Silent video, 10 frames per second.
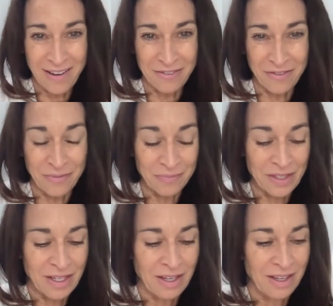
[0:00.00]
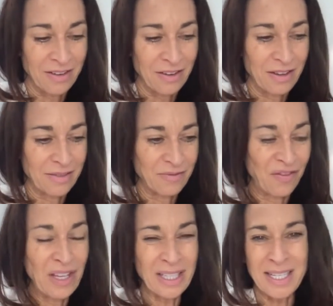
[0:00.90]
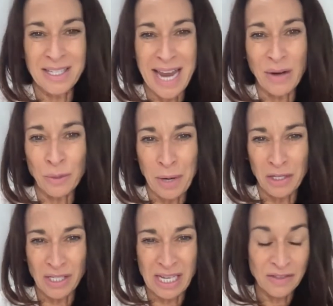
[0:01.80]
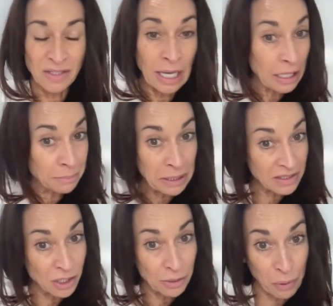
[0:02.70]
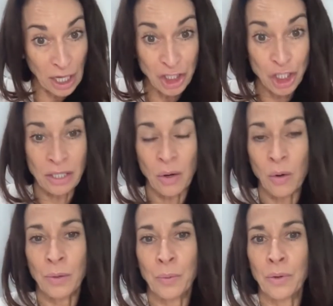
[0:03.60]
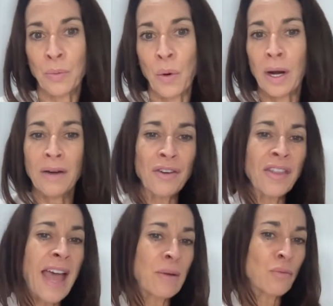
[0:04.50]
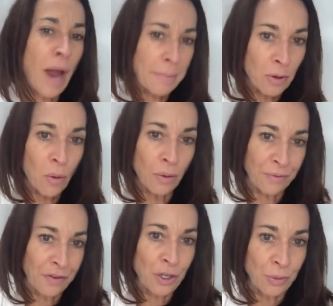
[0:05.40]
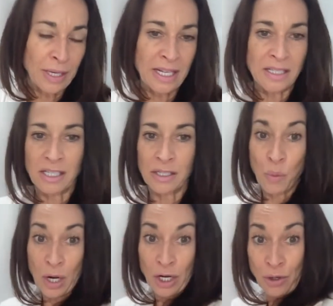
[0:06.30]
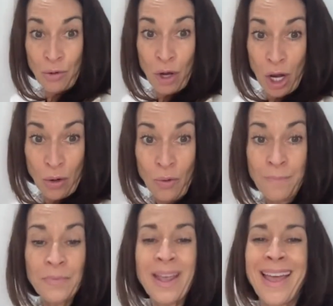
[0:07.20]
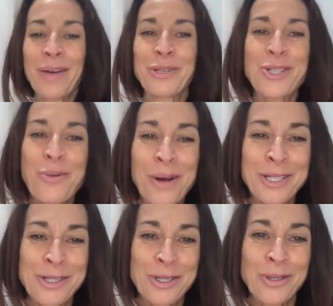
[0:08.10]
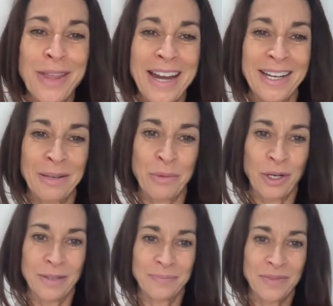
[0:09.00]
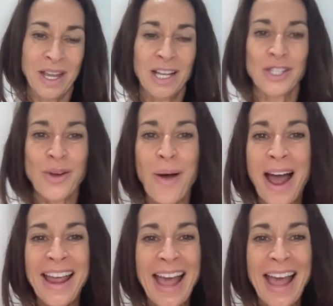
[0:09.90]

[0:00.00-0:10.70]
of feeling down about ourselves and get a bit of depression, or wherever that rabbit hole for you is where you go. We don't want you to do that anymore. So